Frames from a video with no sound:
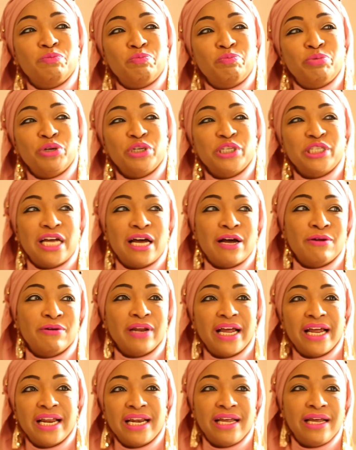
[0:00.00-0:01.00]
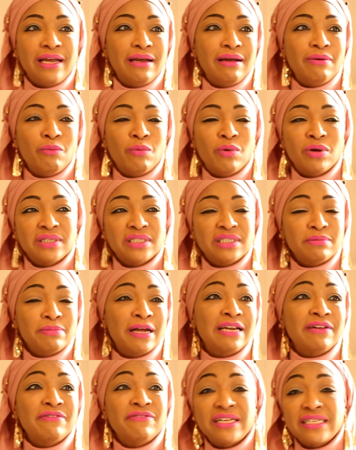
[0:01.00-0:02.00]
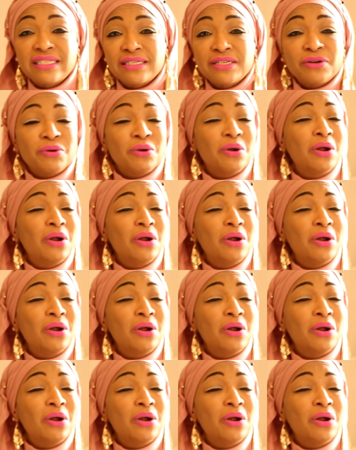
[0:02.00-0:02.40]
put down anyone's manifesto.